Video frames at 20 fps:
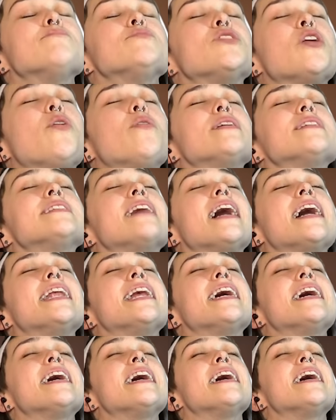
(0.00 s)
I'm so
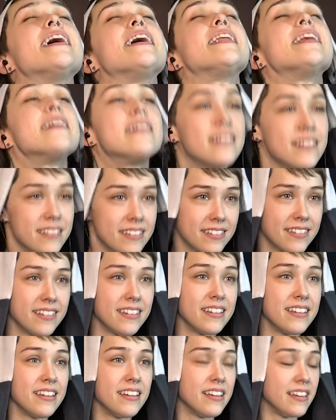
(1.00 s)
excited.
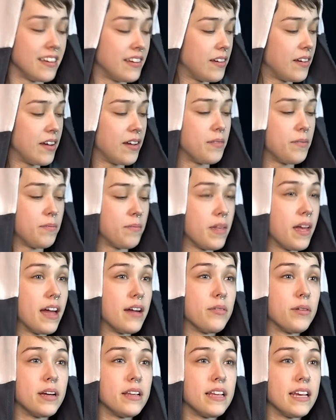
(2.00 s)
I
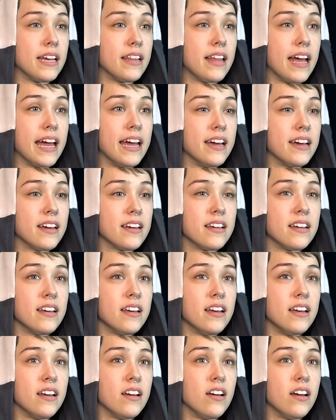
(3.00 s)
really like
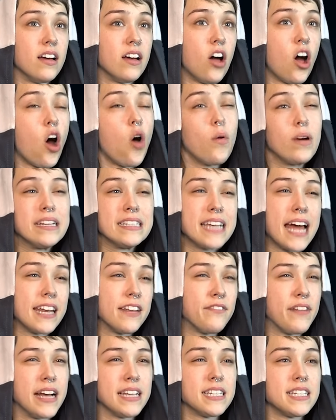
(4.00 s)
always had
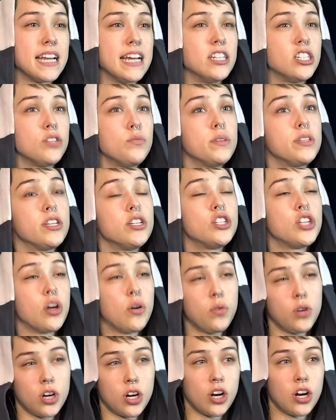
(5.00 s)
a fascination with the
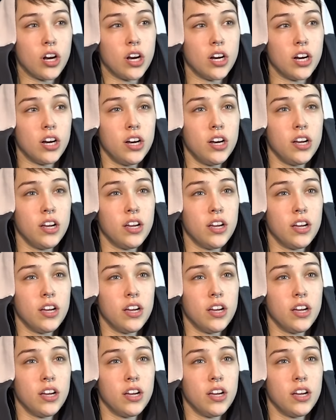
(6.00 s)
Joker.